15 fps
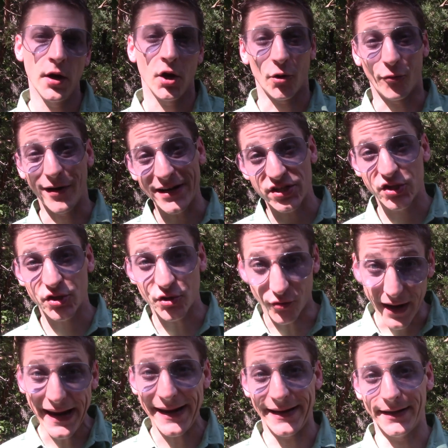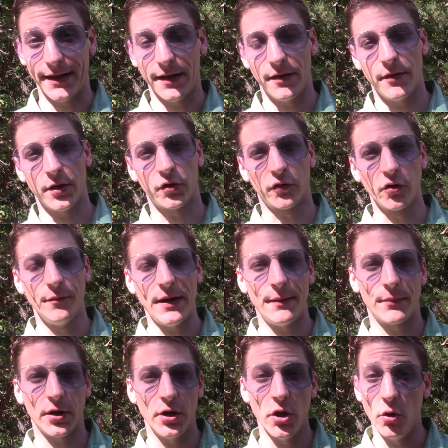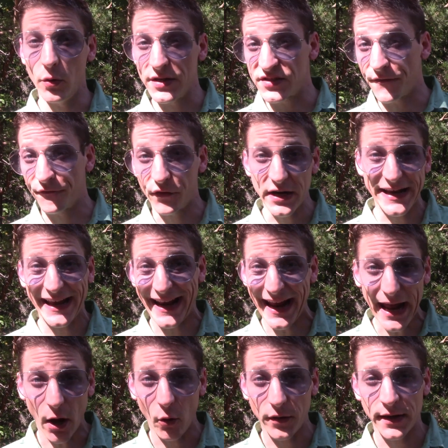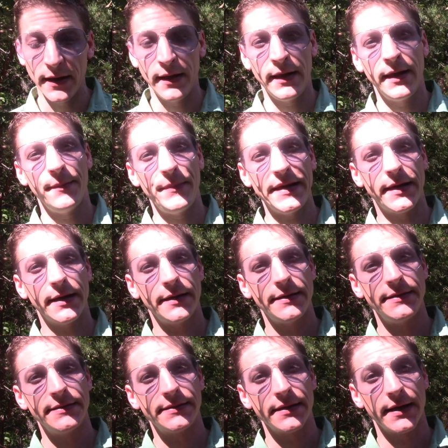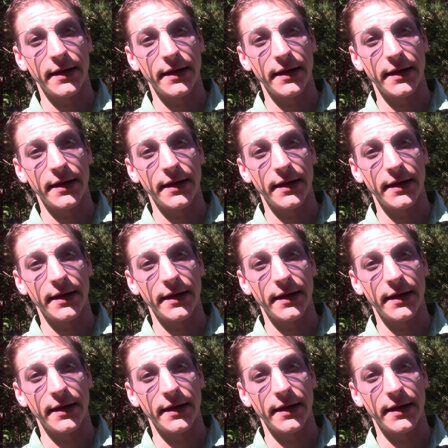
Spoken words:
restrain the crew member who is freaking out, because